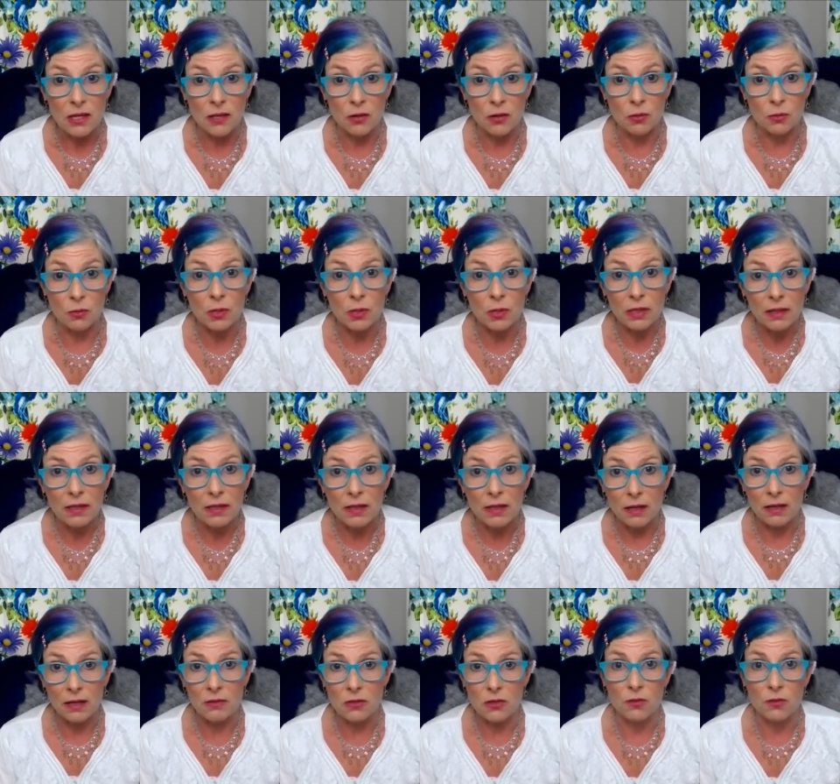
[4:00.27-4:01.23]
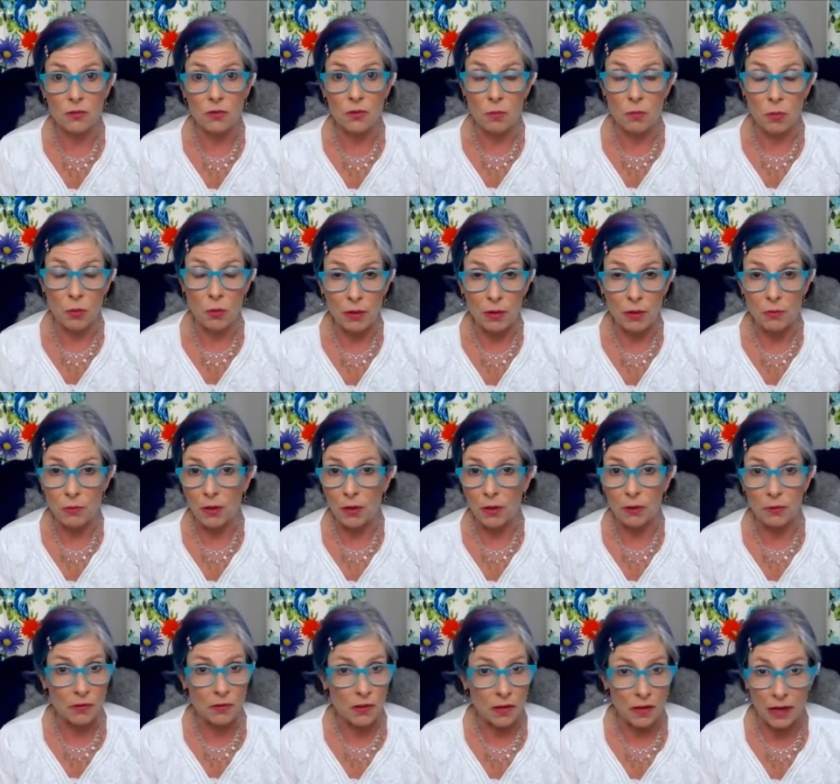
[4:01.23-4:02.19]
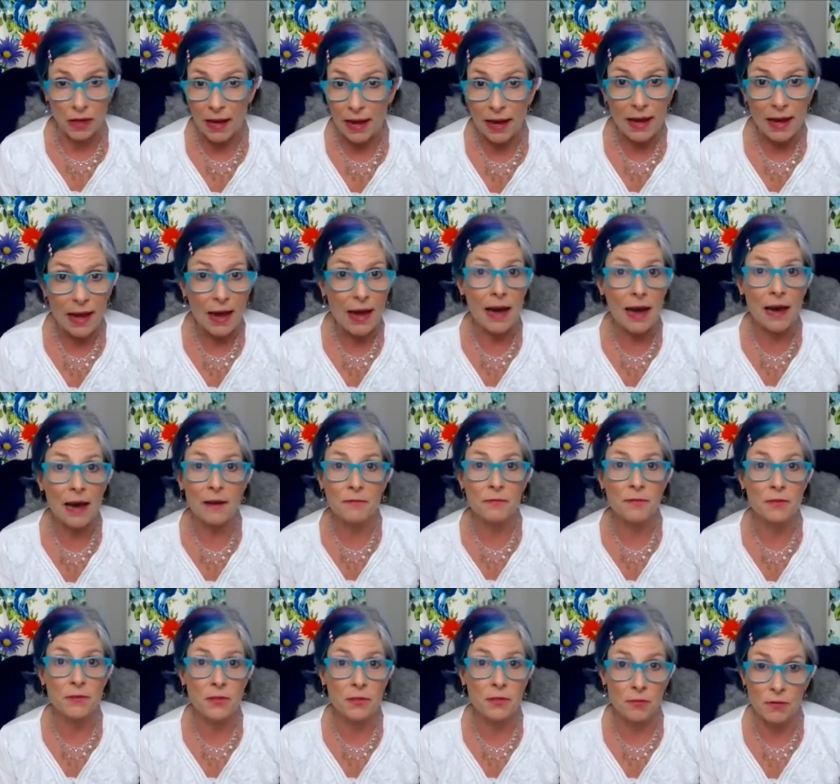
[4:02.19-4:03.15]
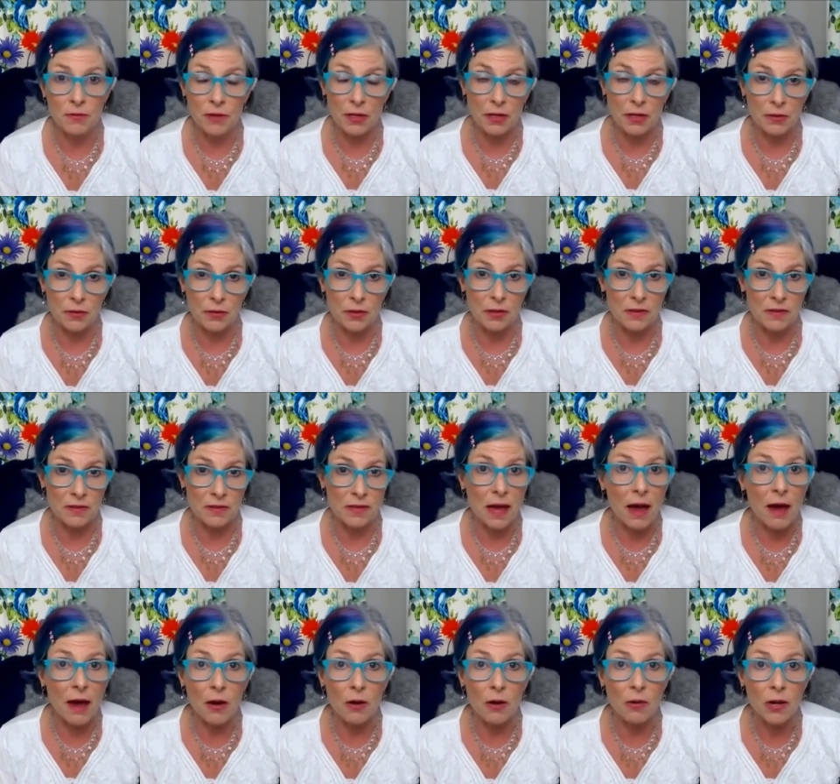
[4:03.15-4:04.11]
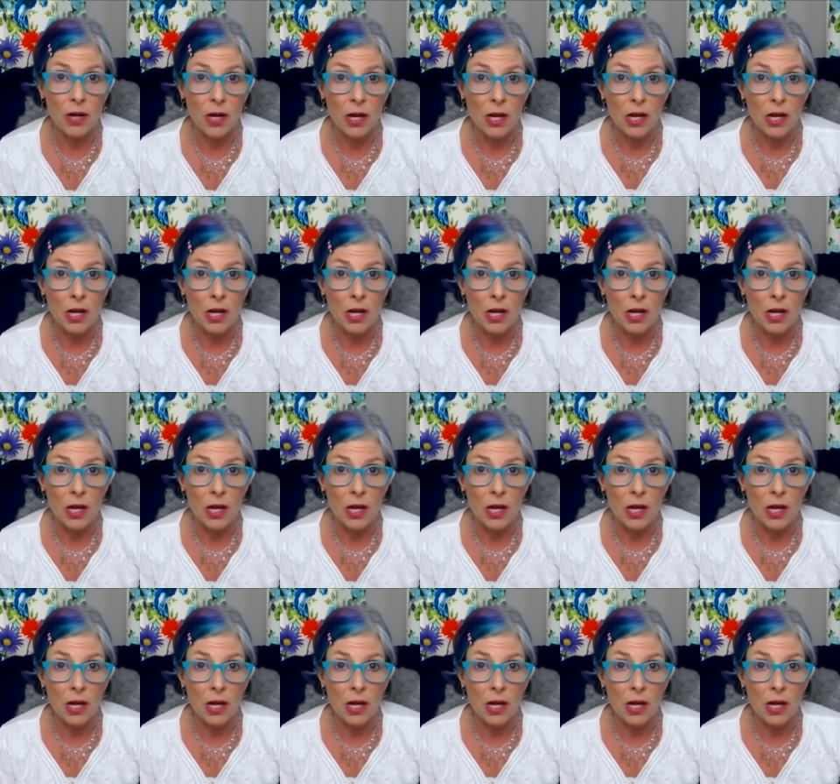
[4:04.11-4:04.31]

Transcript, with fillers: know, really got to the point where I was like, I have to figure this out,